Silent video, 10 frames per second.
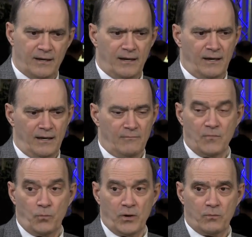Uh,
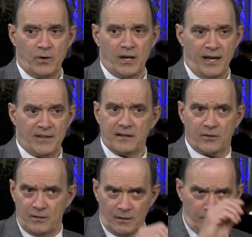we, we, and that
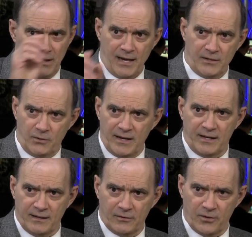could apply to any
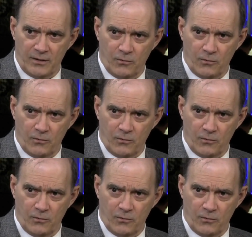country in the